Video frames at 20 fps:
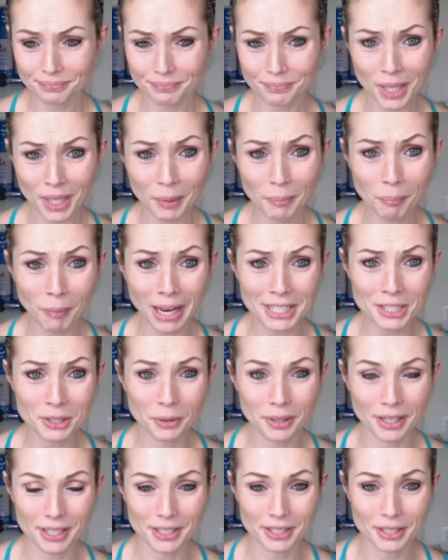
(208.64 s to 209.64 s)
my
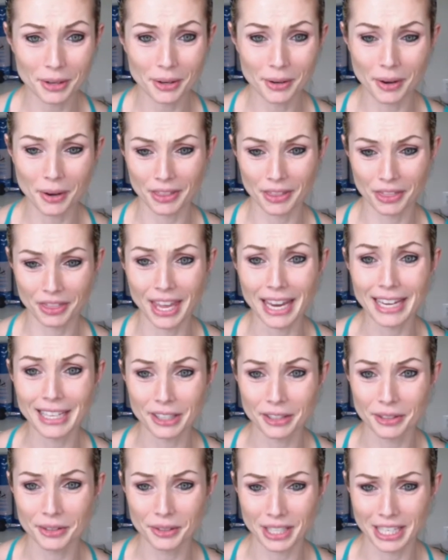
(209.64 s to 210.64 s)
story. So thank
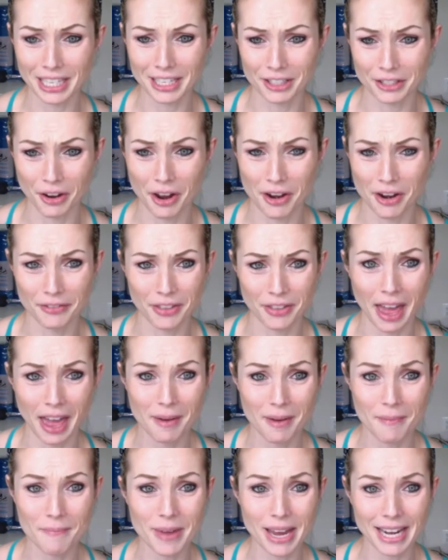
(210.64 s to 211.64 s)
you, Keyshawn, for
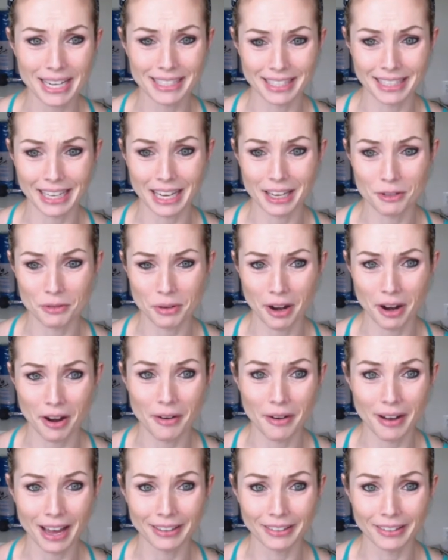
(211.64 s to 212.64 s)
that amazing
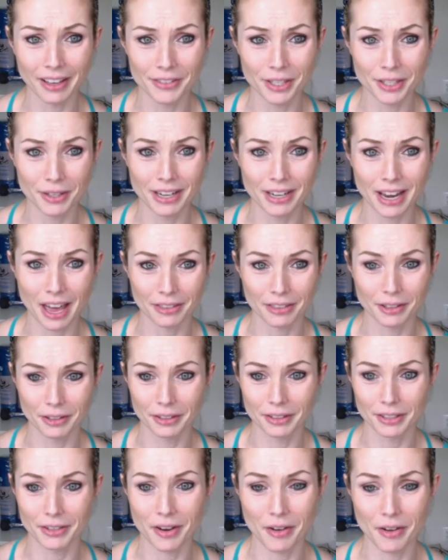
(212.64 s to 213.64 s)
intro. I love you to death, girl.
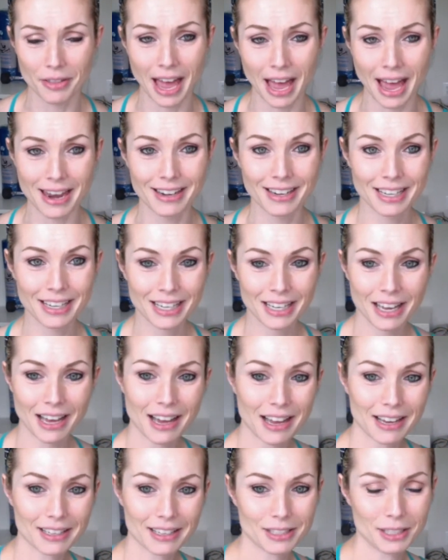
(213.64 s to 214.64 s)
You know that.
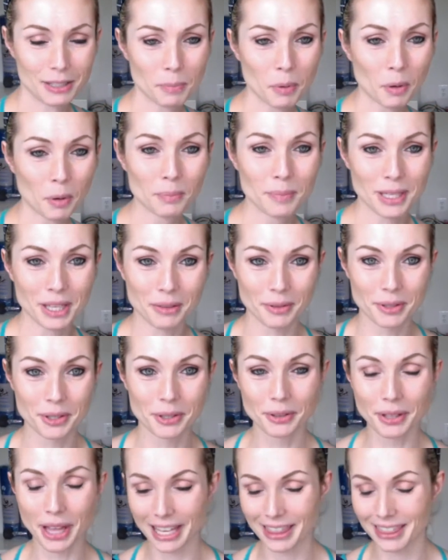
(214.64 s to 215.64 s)
She's pulled me through
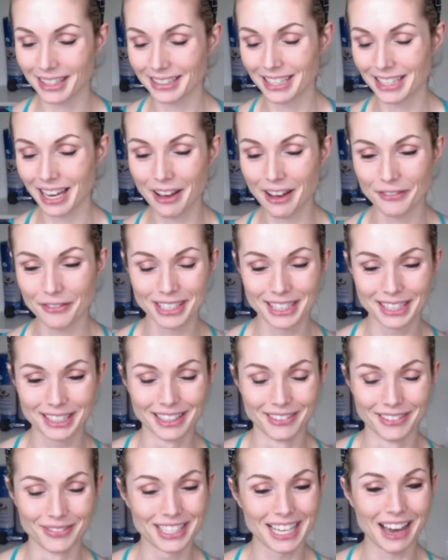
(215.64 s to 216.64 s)
the toughest
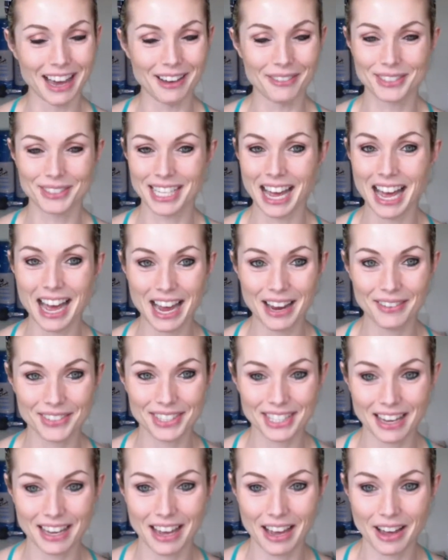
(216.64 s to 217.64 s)
of tough times.
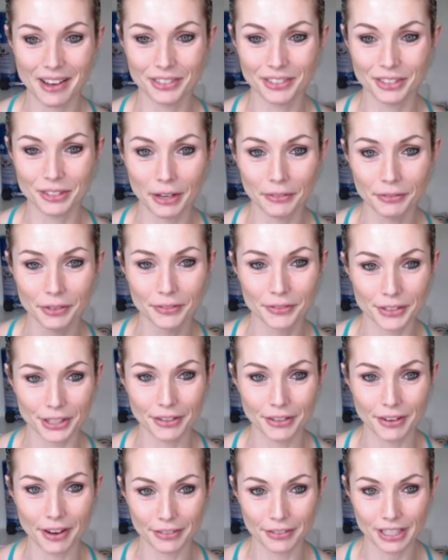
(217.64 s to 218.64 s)
Grateful for you
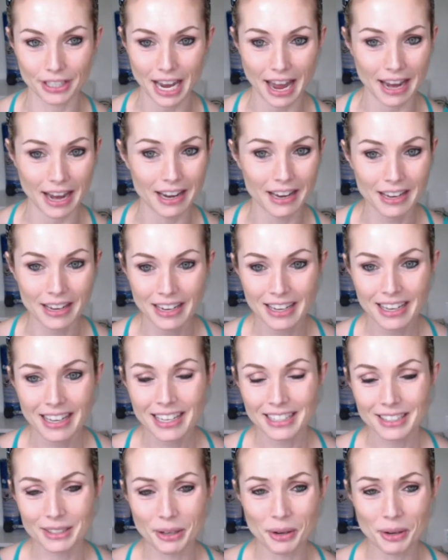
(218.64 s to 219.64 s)
every day.
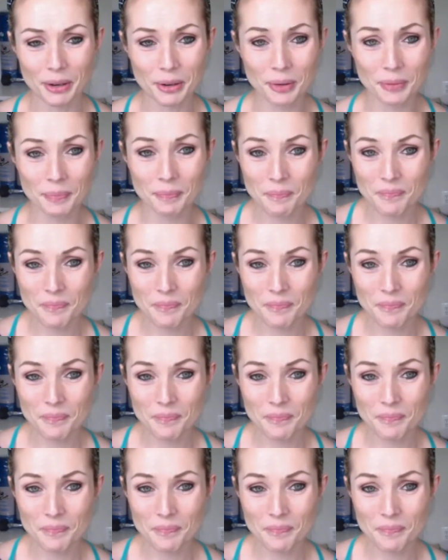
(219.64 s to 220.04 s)
So